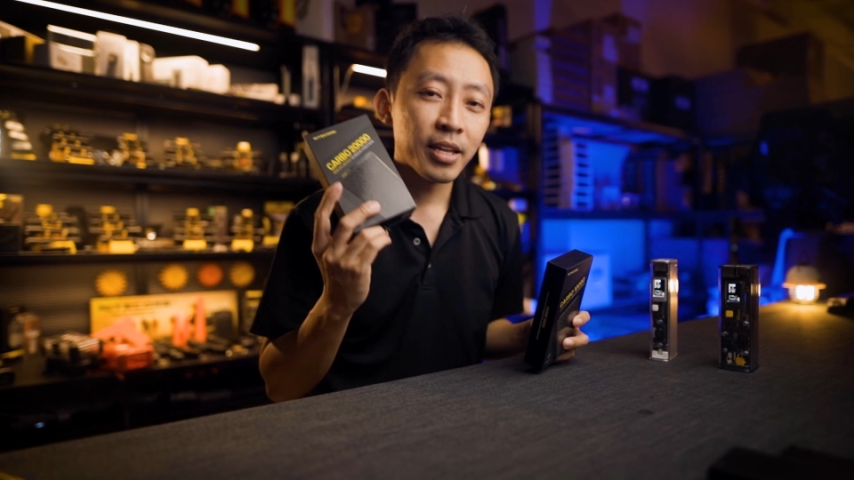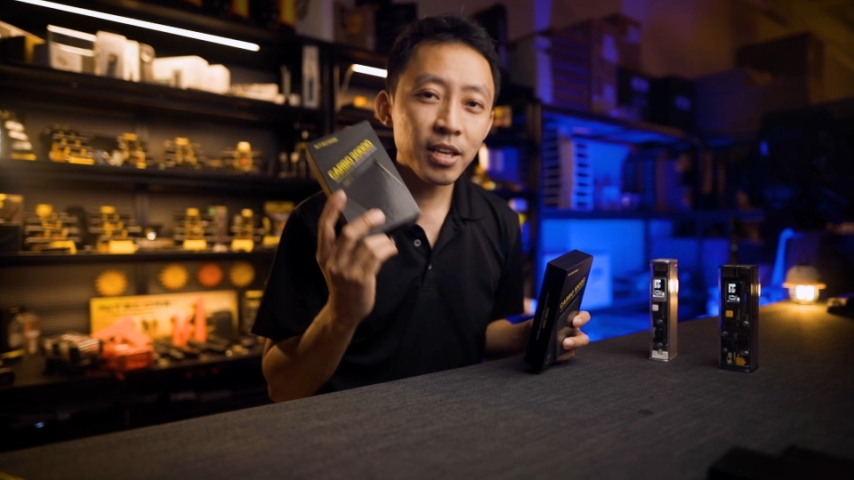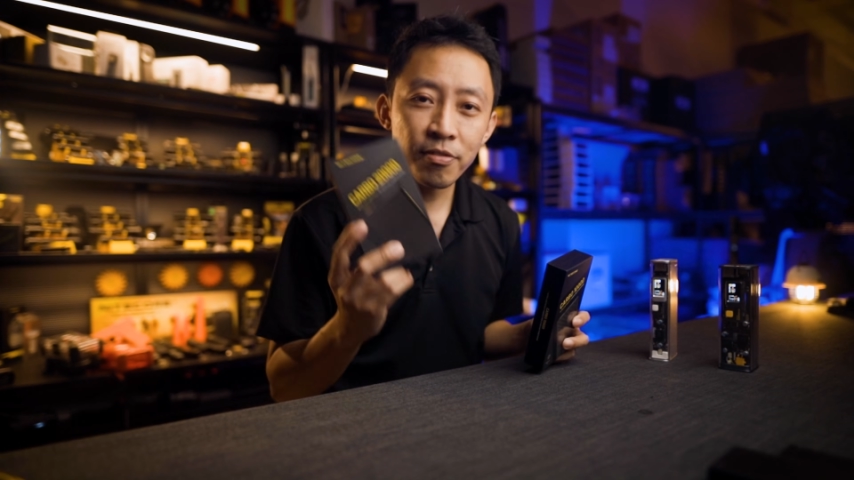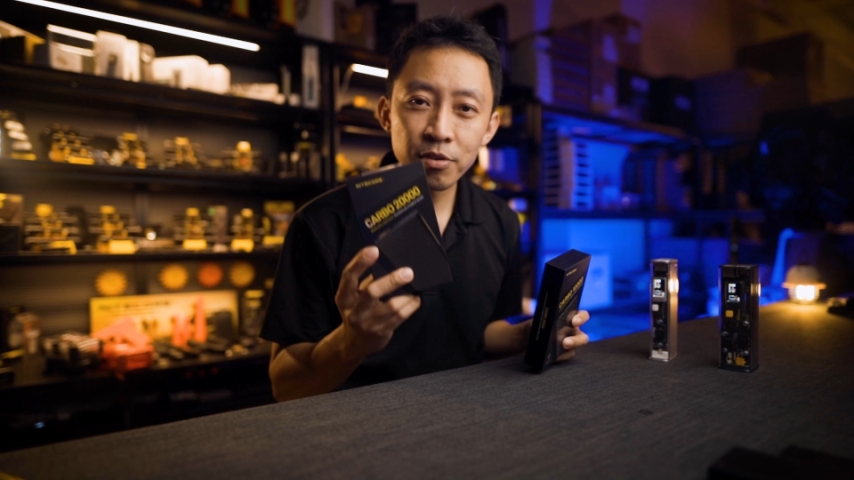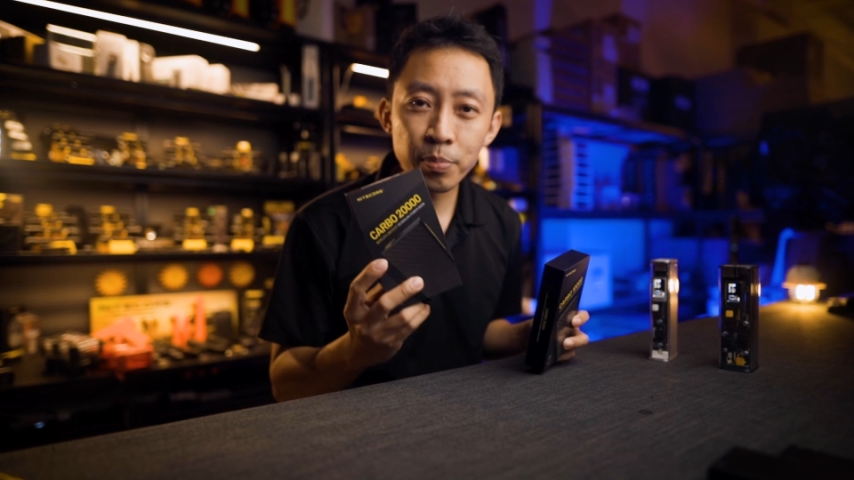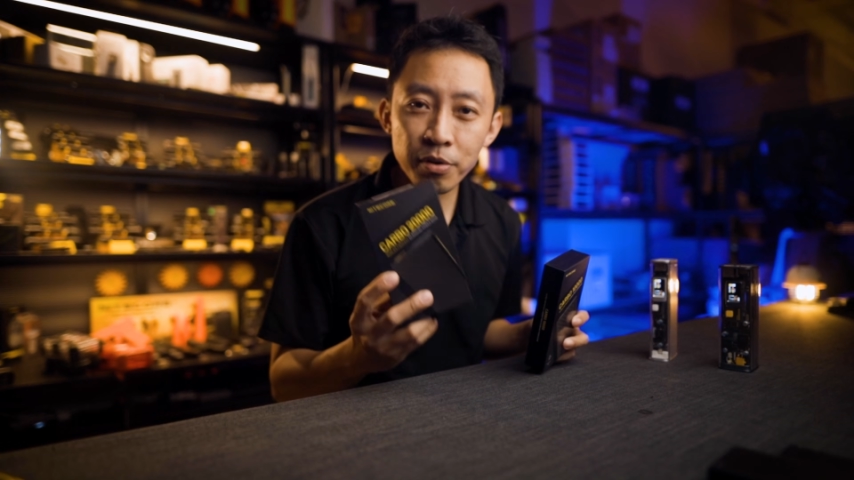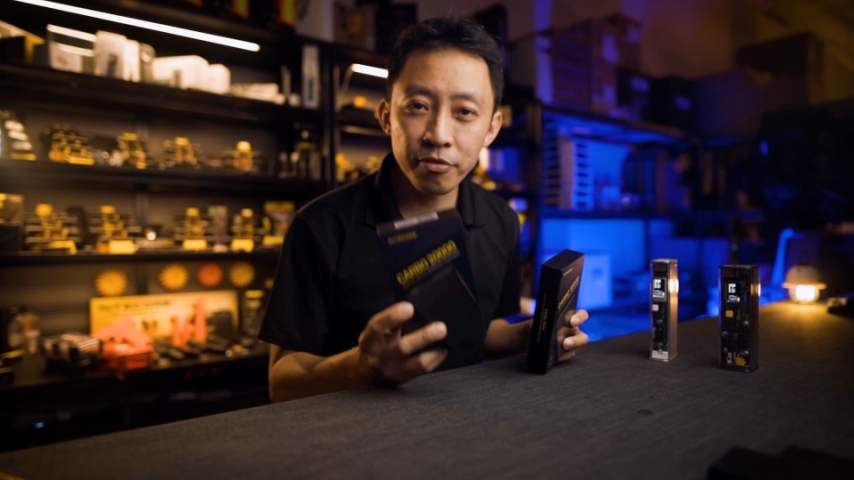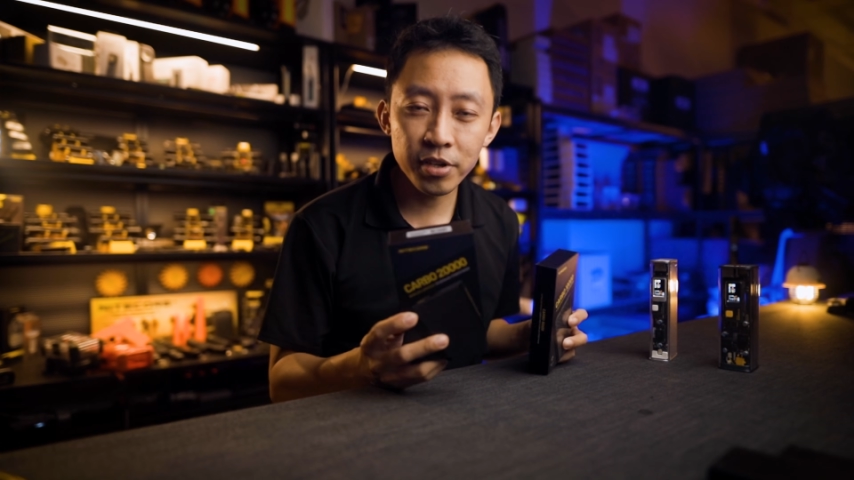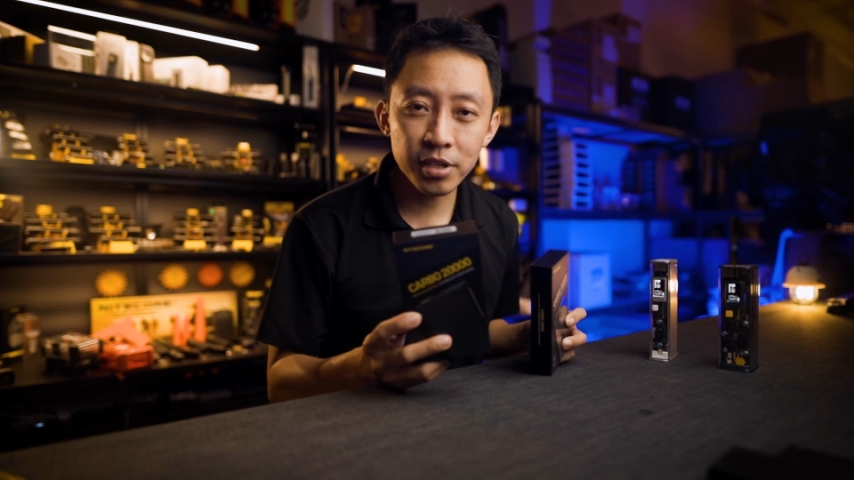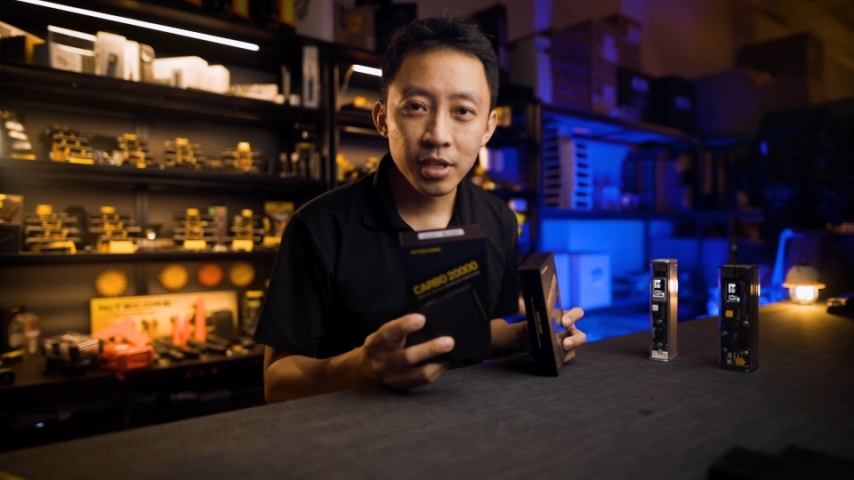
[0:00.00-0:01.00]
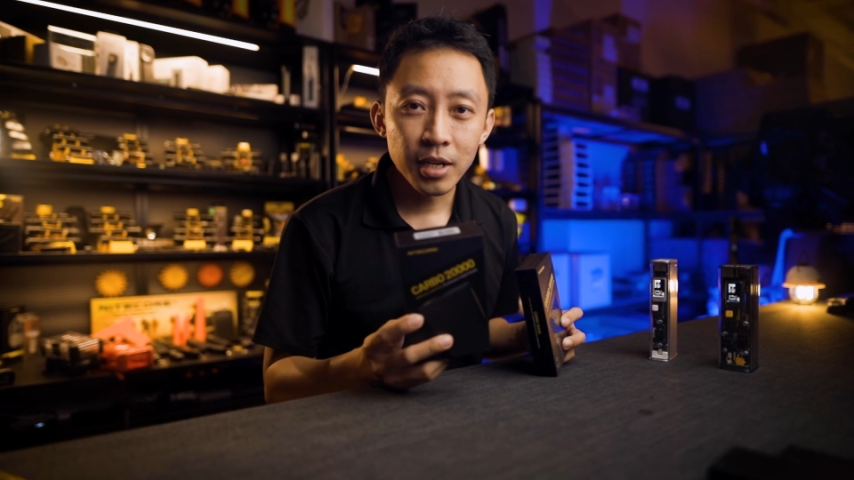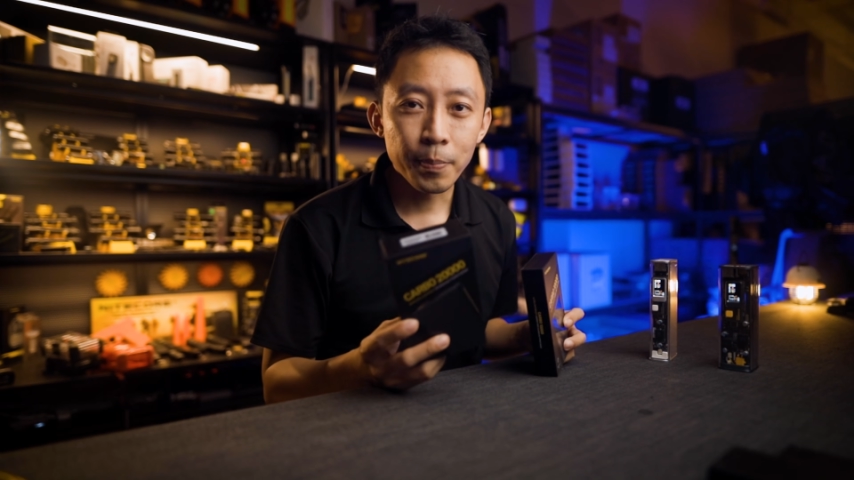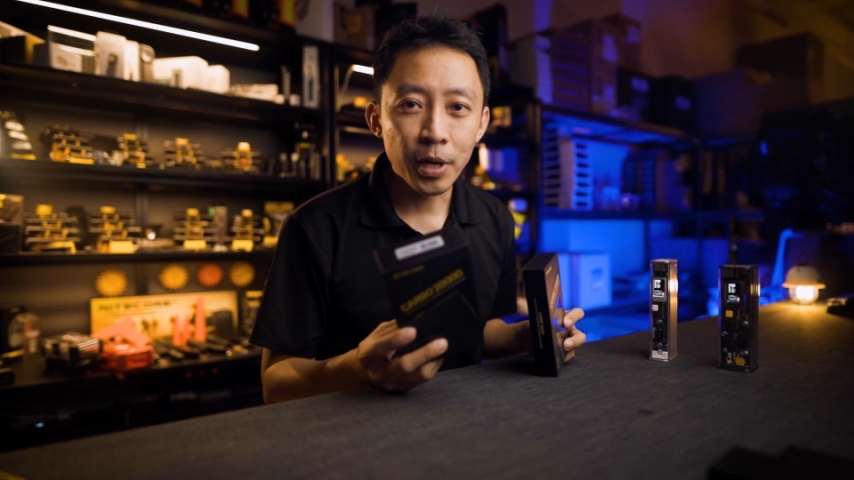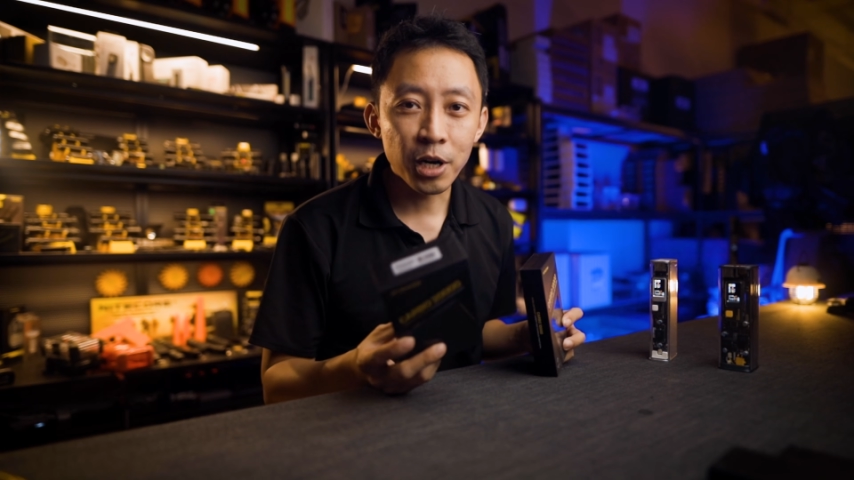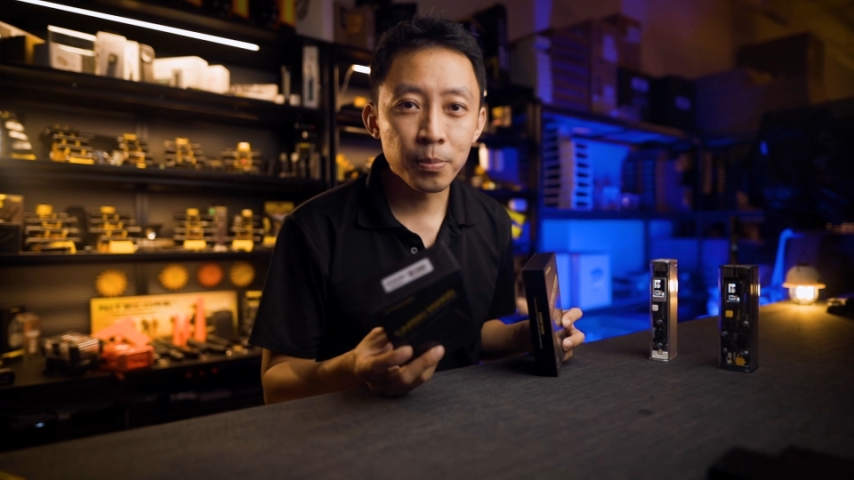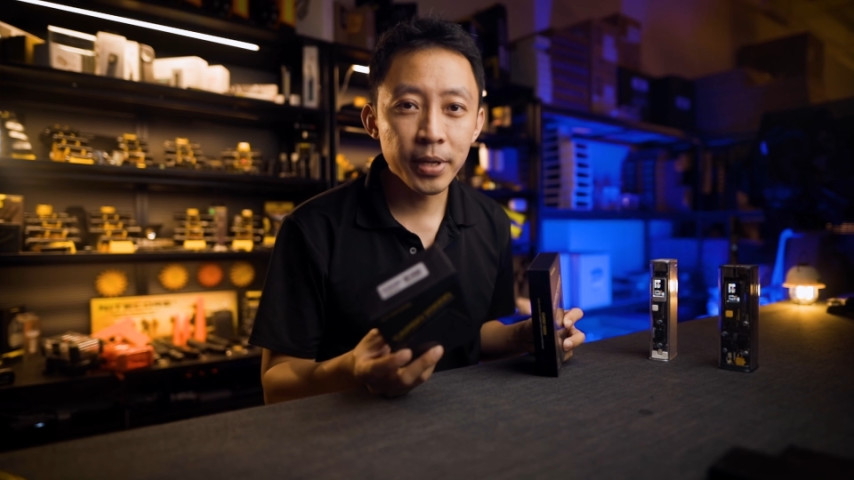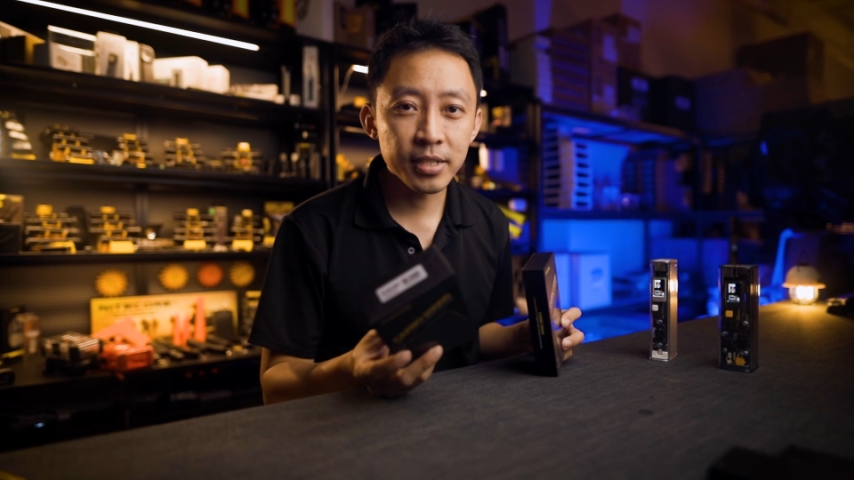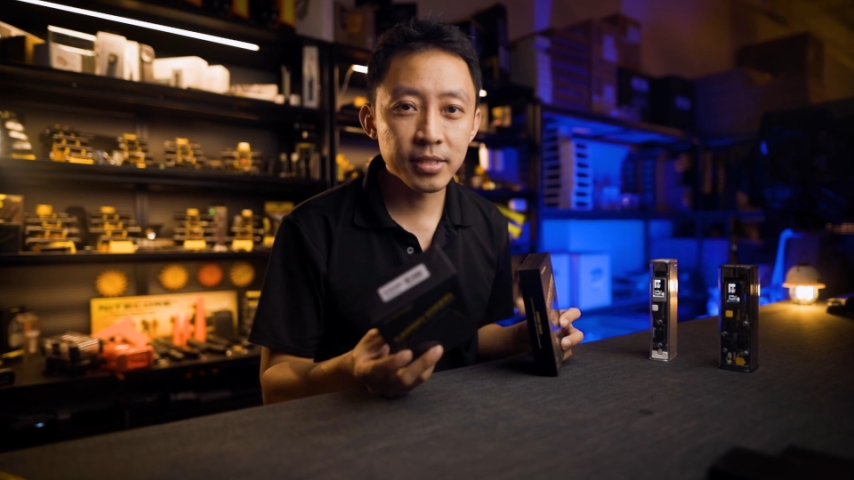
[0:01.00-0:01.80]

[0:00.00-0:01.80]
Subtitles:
if you prefer power banks